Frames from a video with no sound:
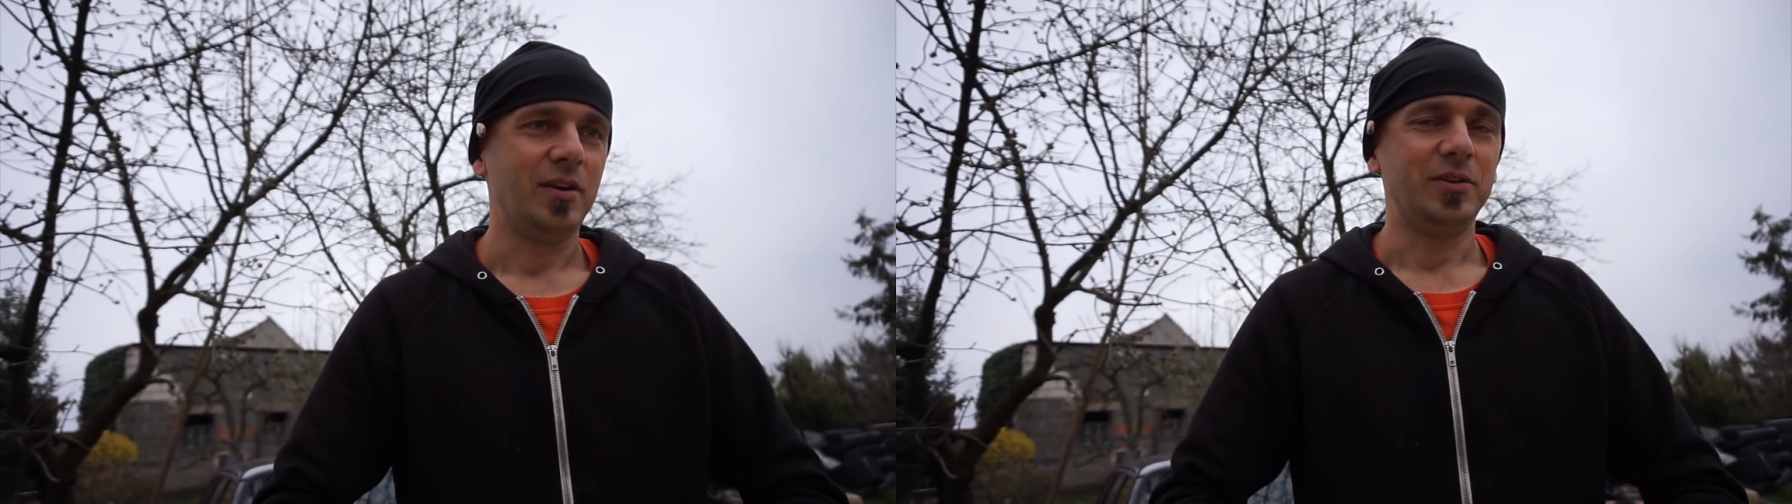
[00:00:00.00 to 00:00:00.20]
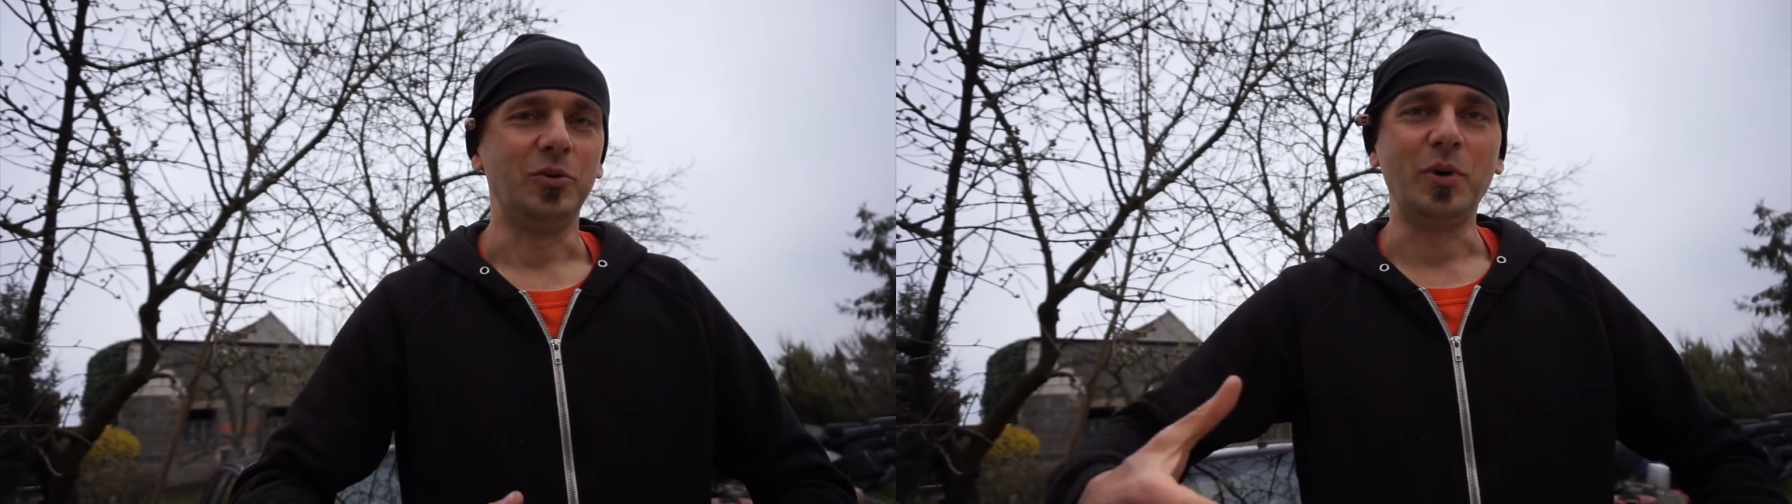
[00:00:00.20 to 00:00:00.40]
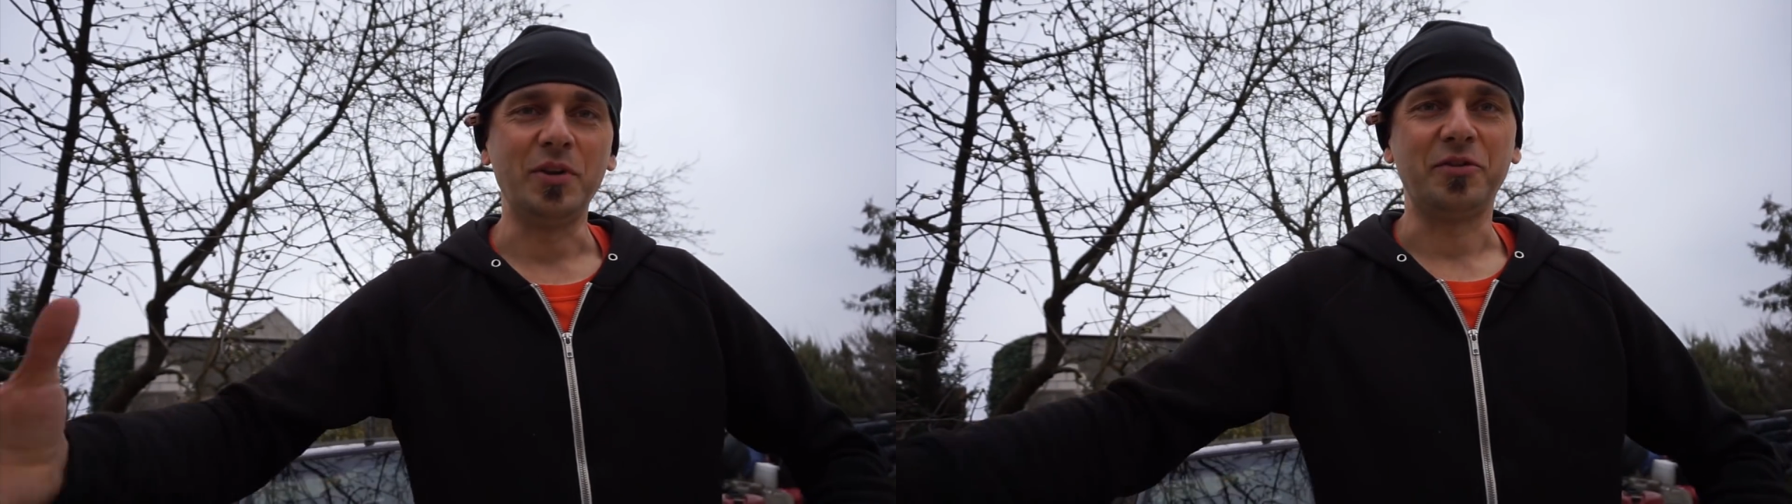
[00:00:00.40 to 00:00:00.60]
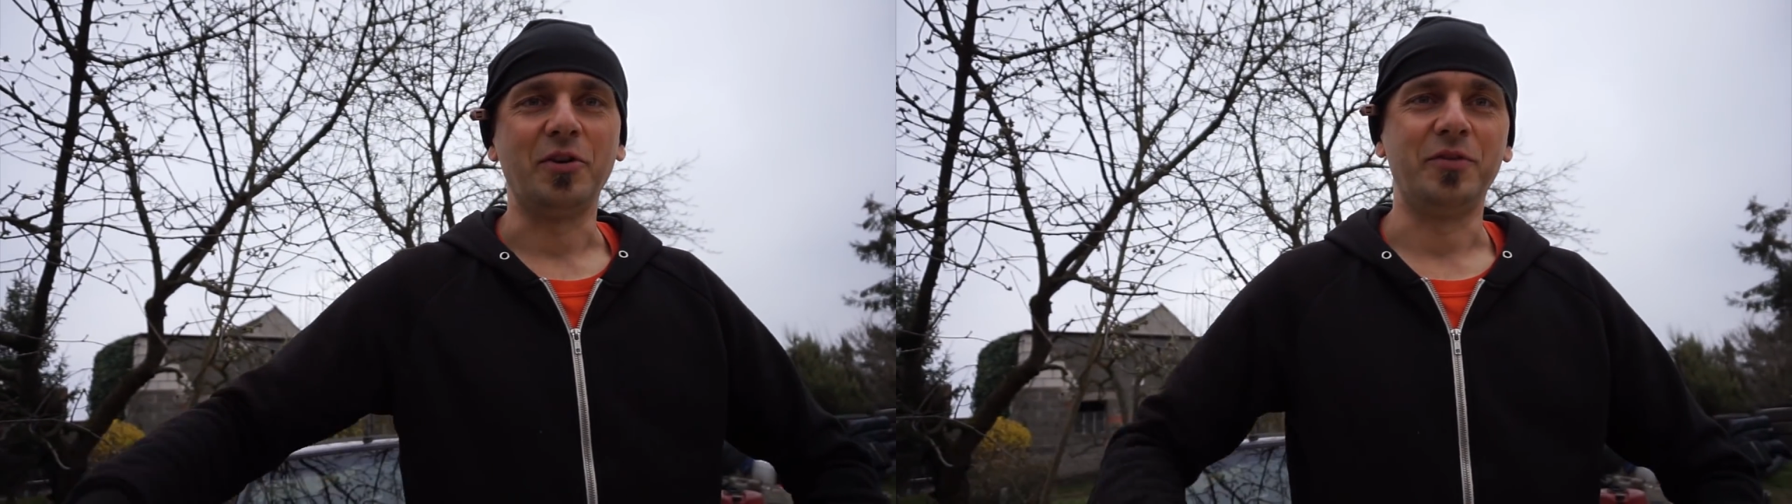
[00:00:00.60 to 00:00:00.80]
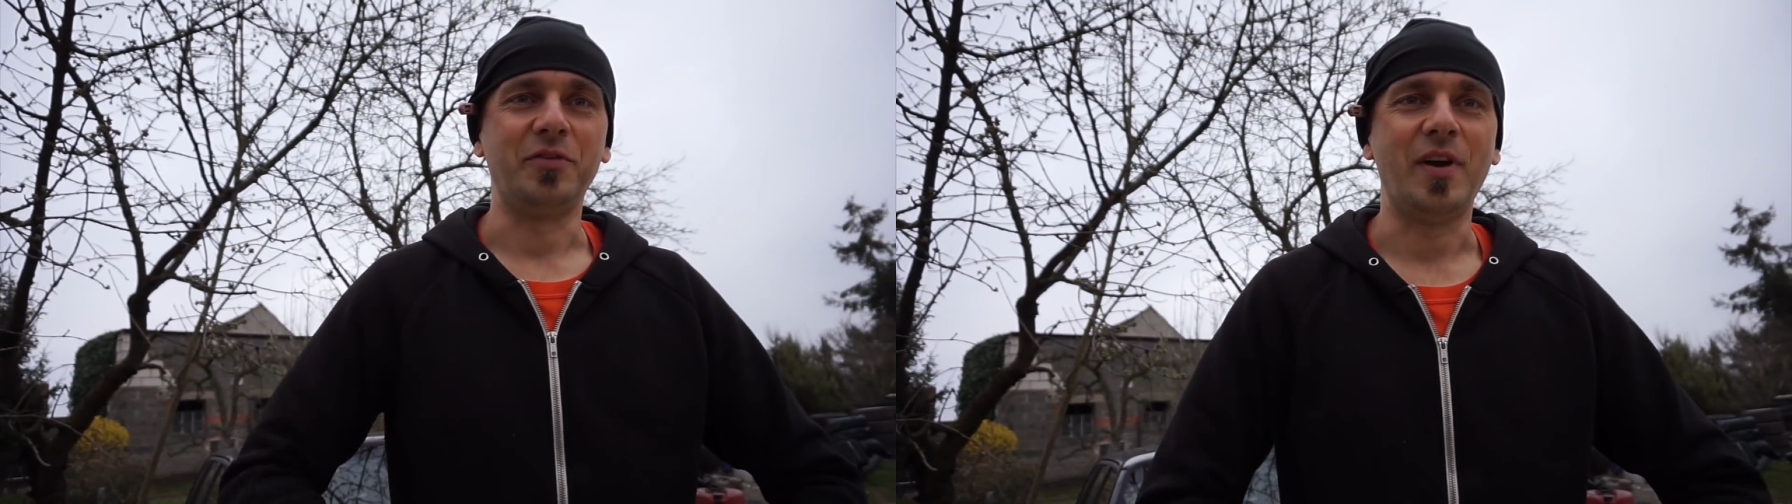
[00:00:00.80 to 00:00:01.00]
the width
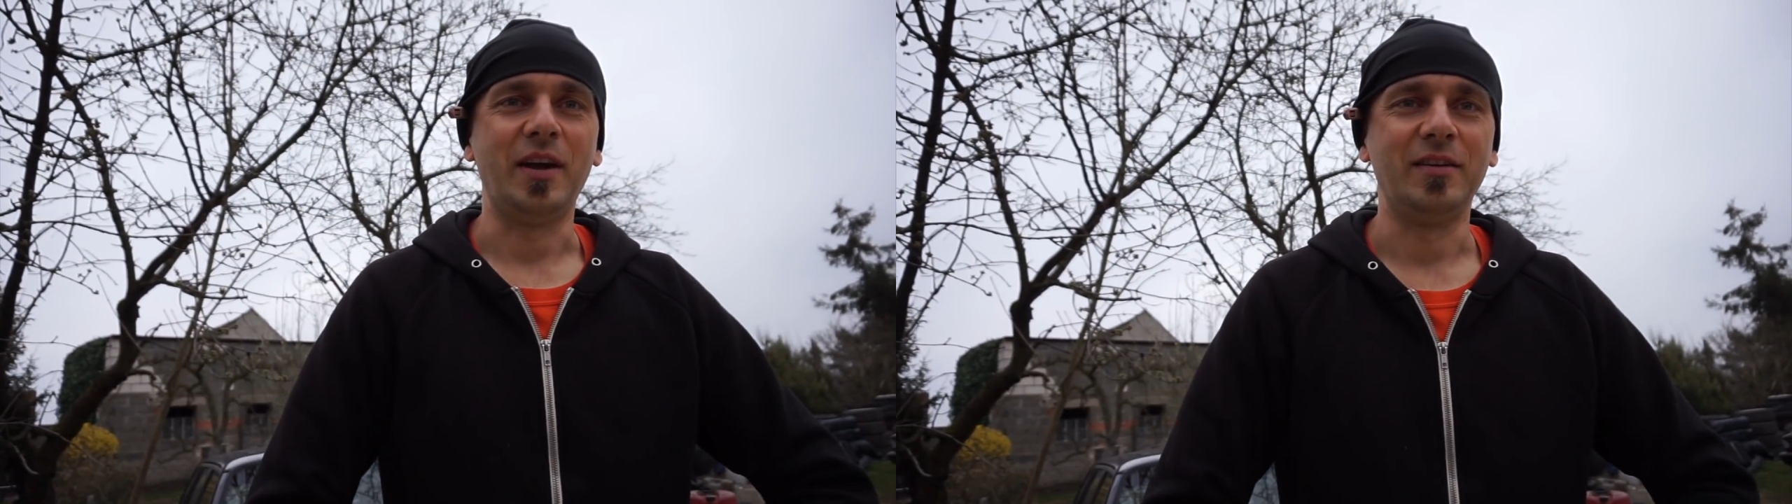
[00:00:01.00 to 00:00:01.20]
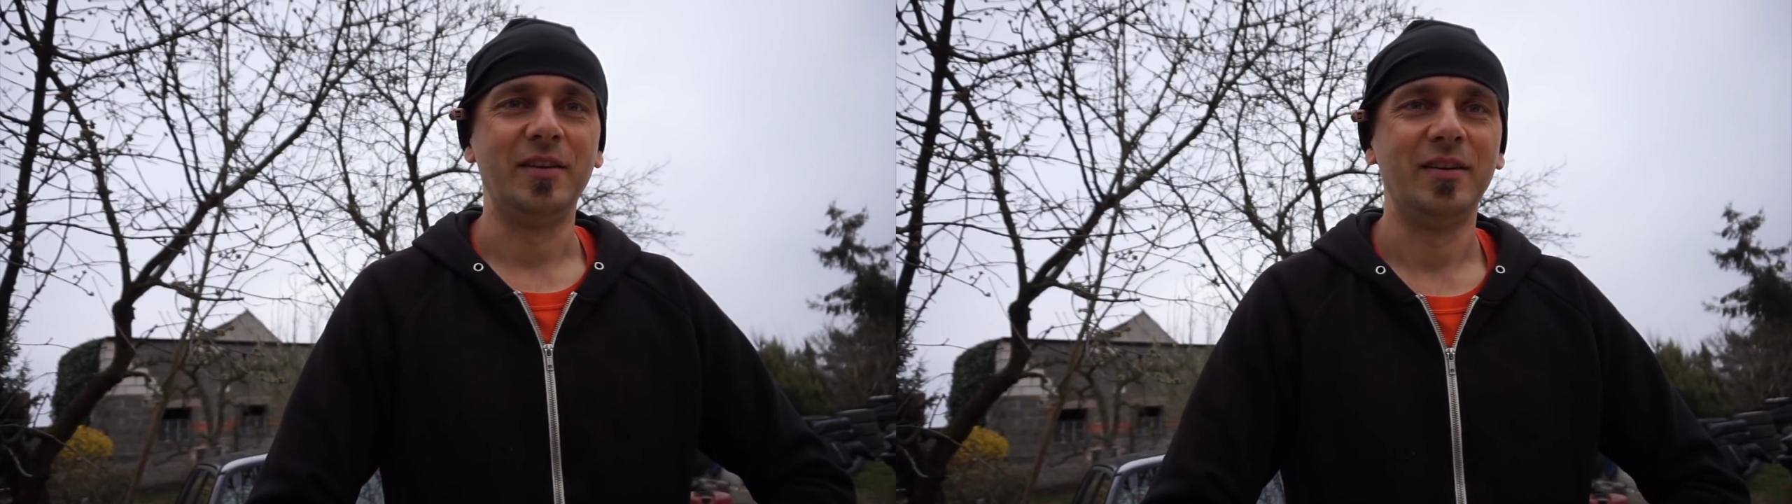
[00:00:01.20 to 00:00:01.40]
of the van.